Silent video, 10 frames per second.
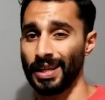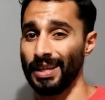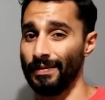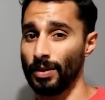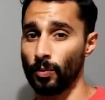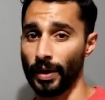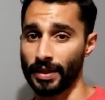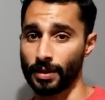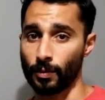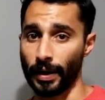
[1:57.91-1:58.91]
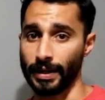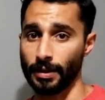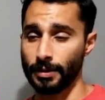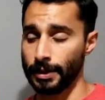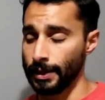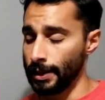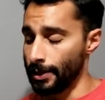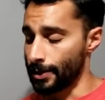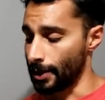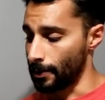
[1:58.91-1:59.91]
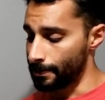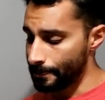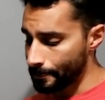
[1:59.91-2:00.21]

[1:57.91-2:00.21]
even with the weight. So